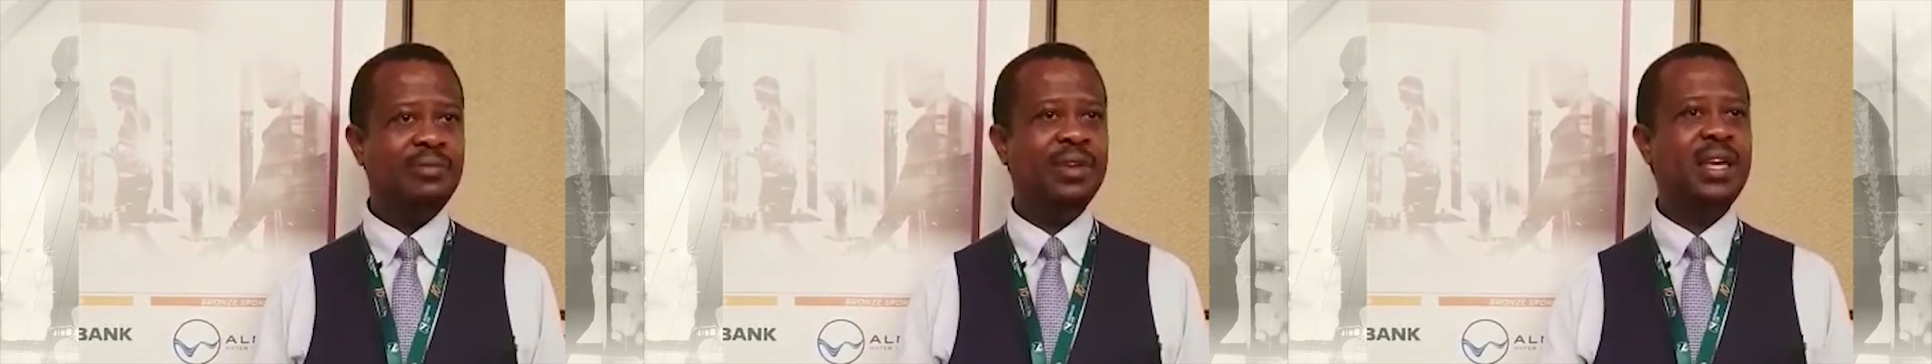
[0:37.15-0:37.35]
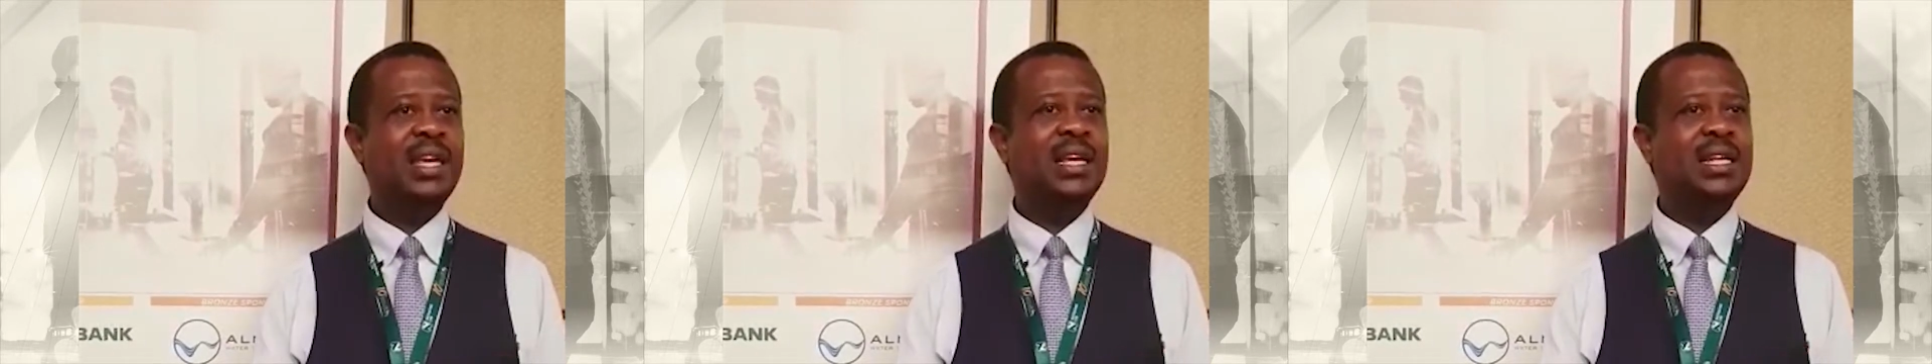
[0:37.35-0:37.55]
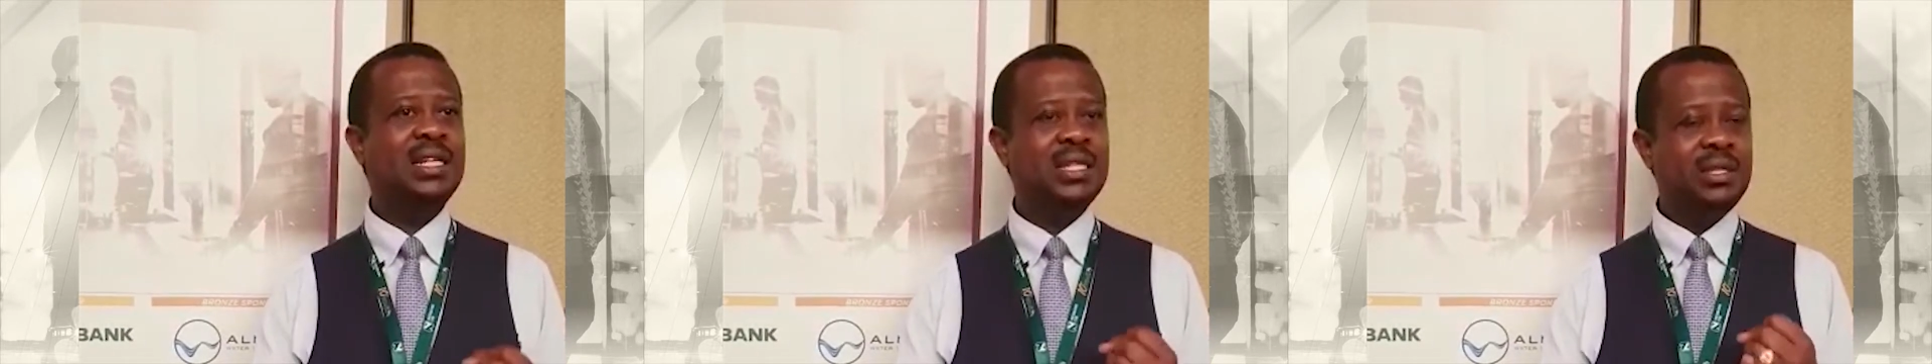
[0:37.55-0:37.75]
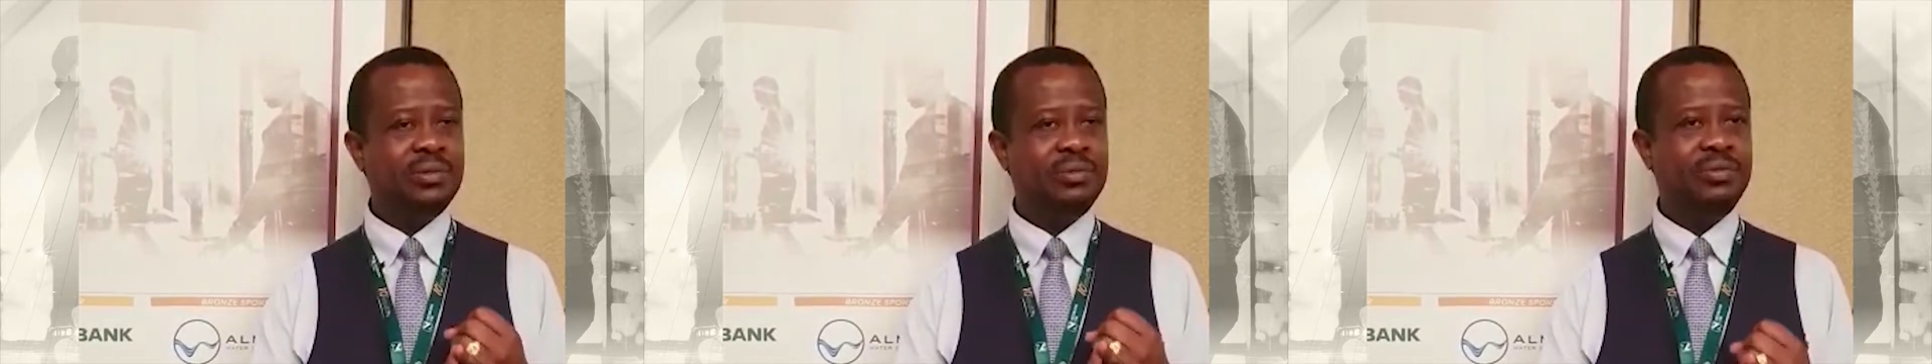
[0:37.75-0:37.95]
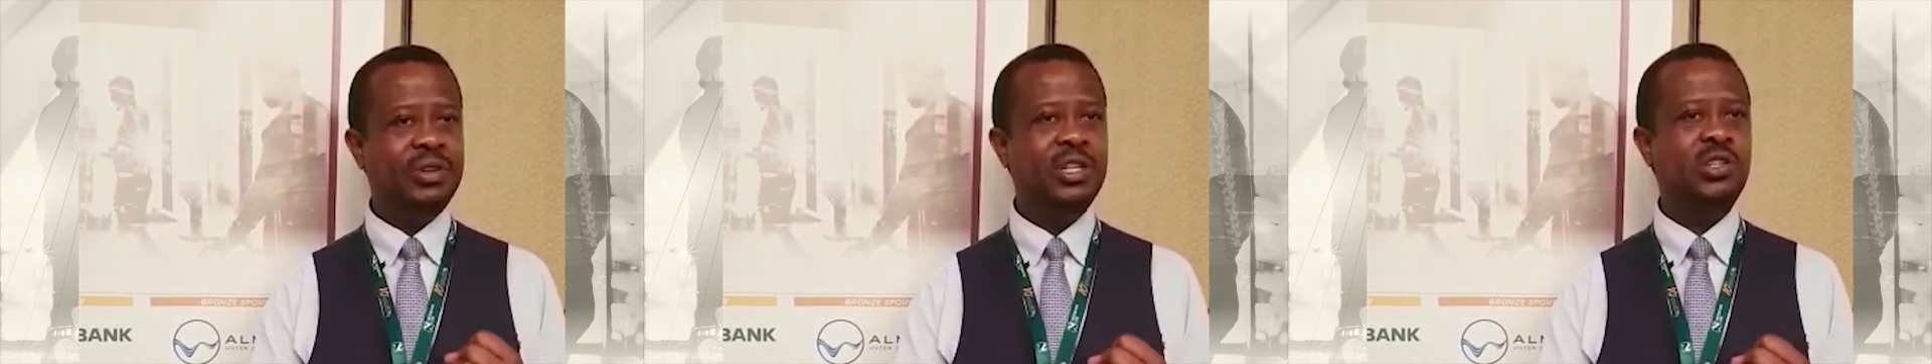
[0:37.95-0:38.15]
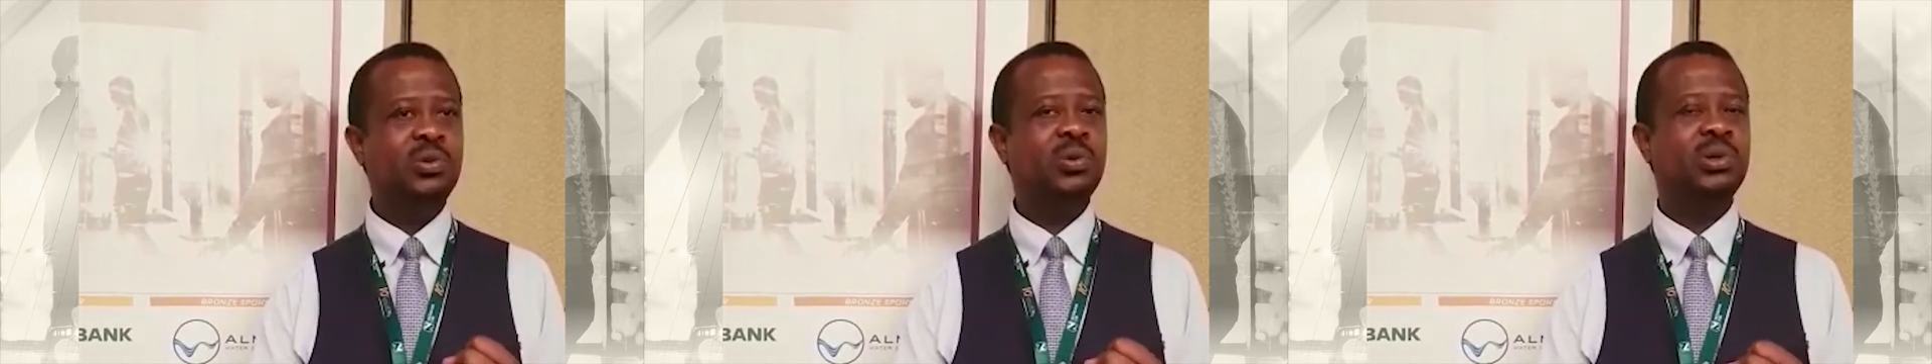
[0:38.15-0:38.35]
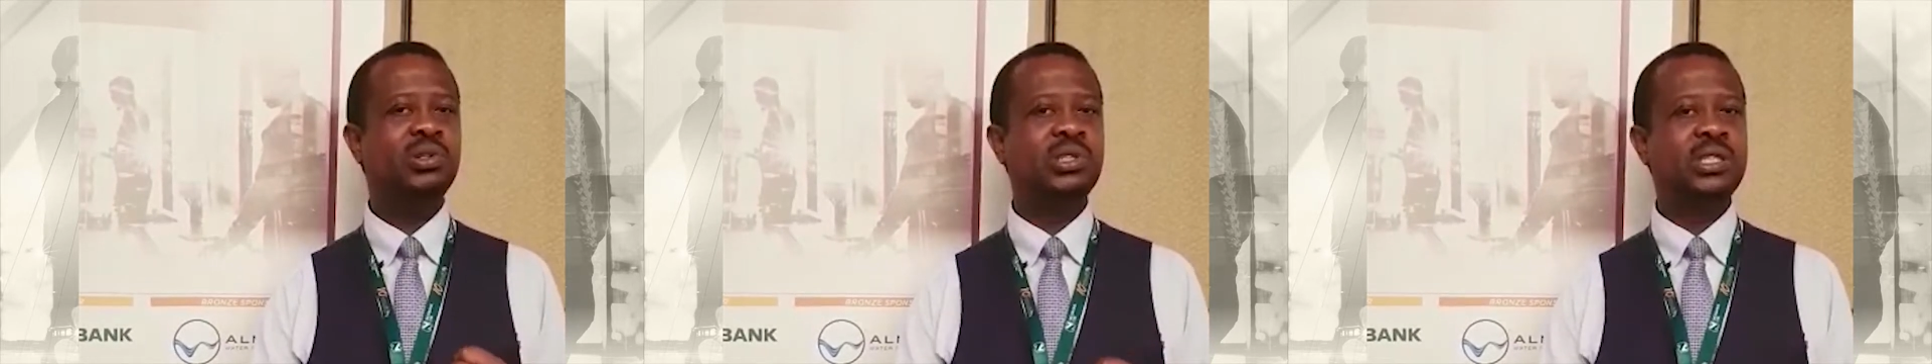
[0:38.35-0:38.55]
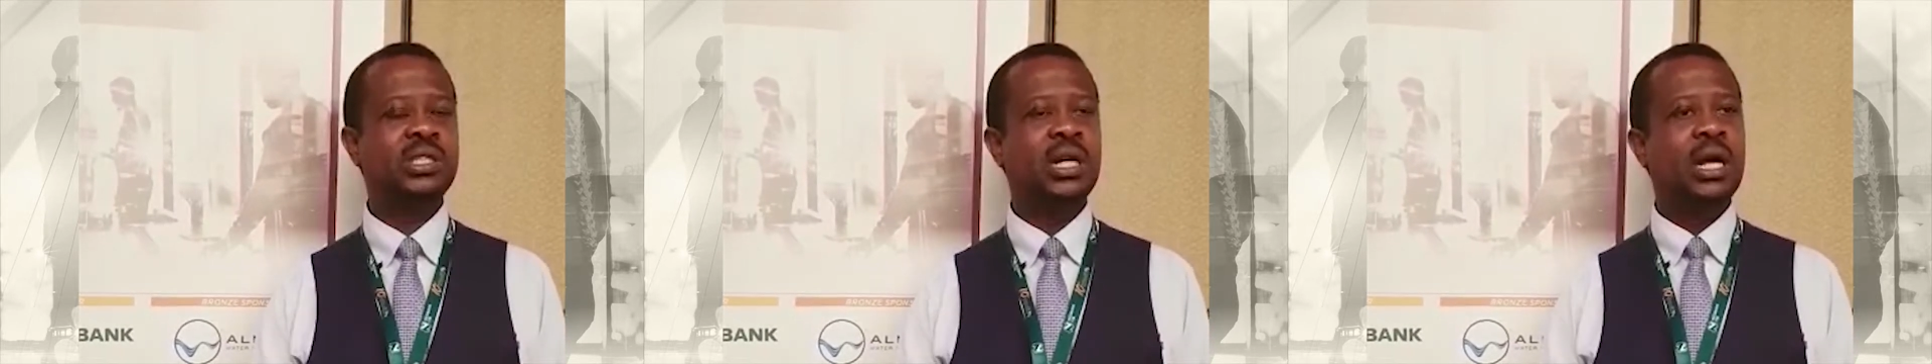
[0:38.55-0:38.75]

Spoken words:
individuals